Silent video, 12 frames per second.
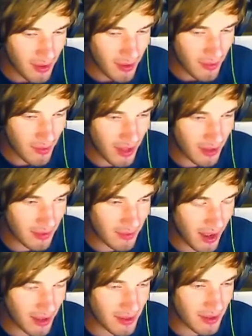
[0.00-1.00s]
well,
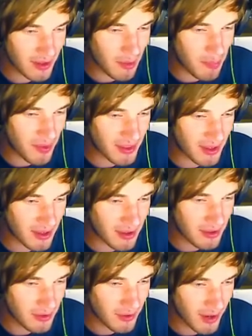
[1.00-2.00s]
I don't know, Pity.
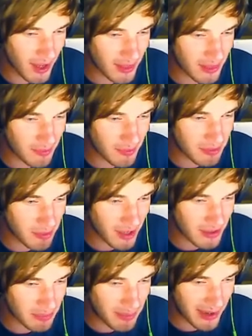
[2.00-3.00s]
You are not the
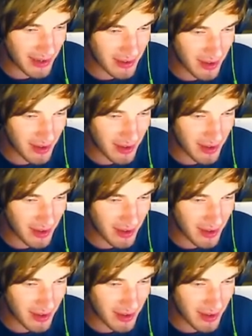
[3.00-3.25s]
smartest person